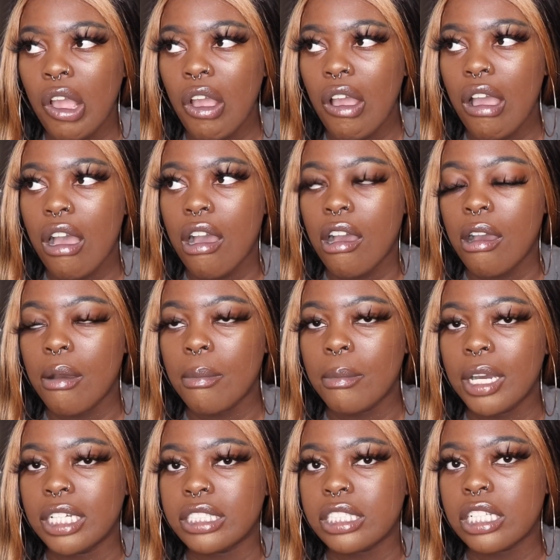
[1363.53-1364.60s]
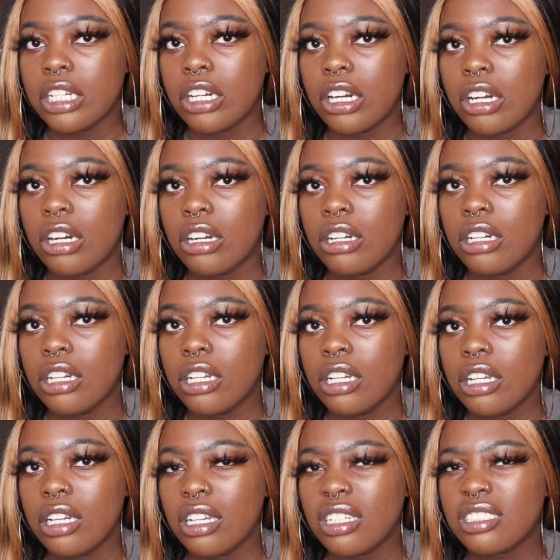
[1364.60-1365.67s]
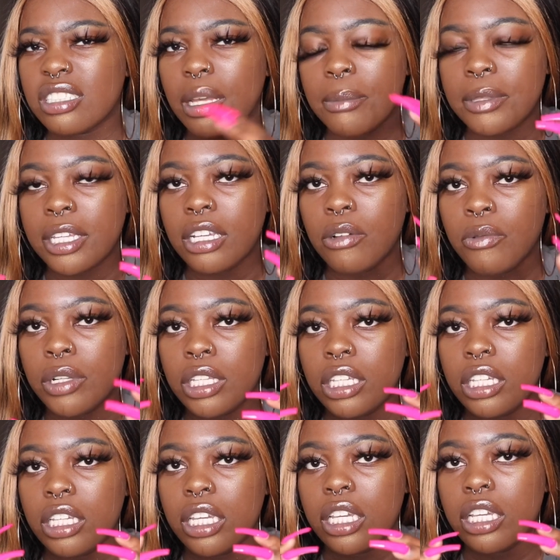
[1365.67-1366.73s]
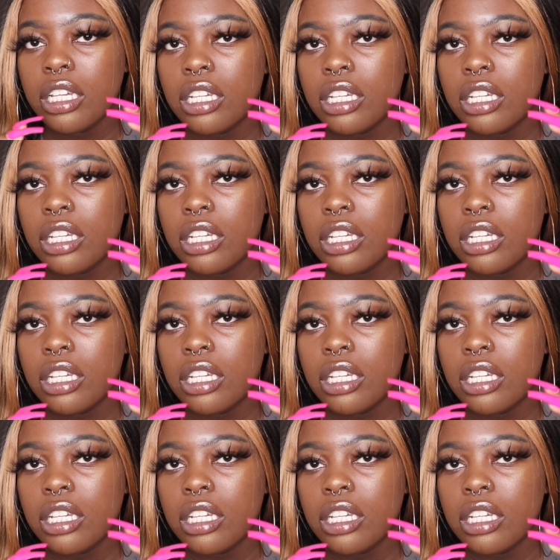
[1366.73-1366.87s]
um, until something really